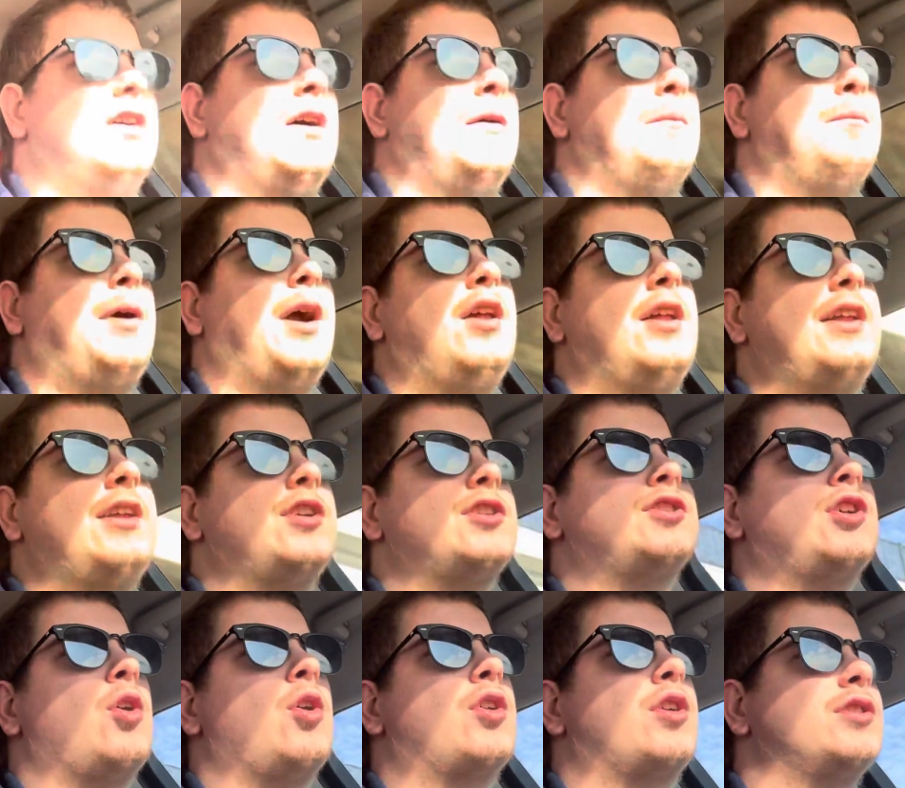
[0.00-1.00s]
Apparently, they're
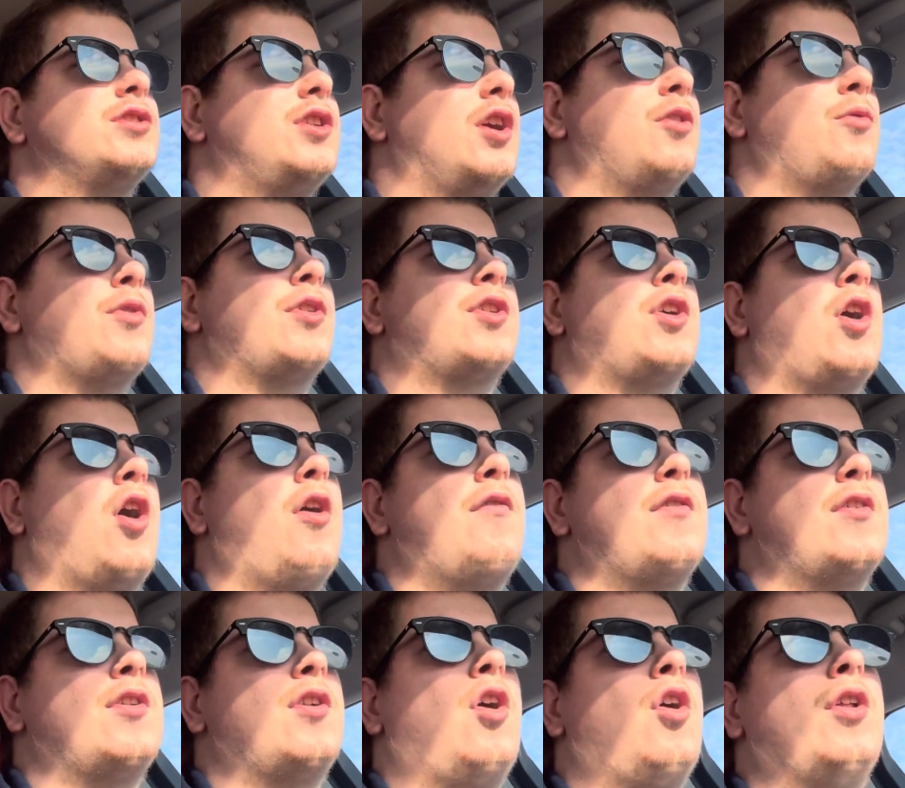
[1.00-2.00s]
so concerned with
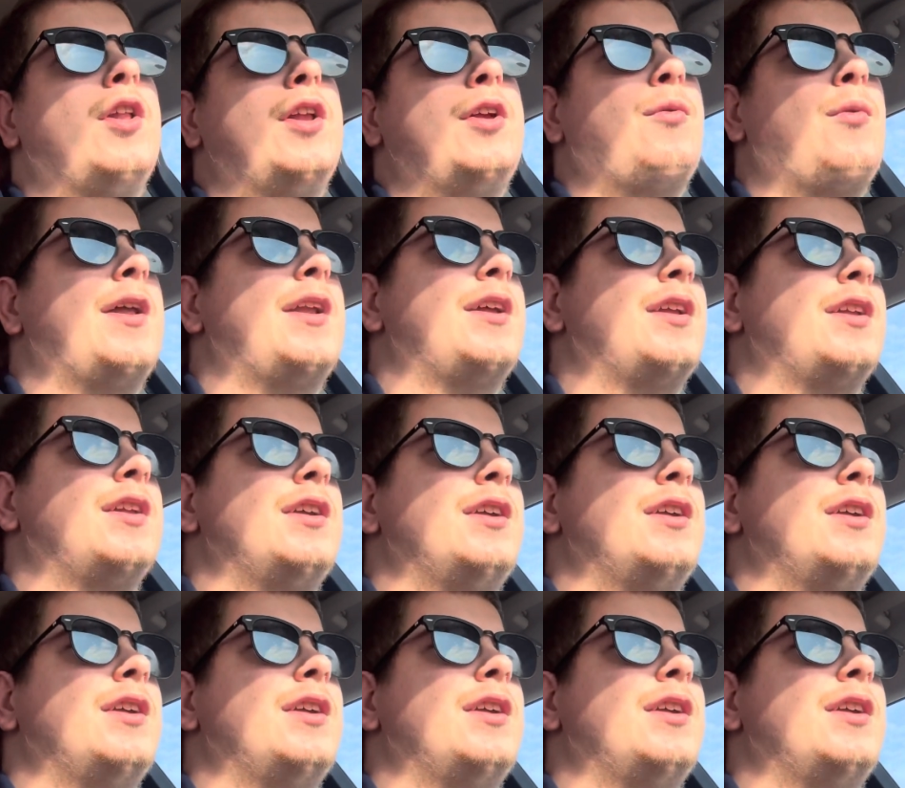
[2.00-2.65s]
COVID only when it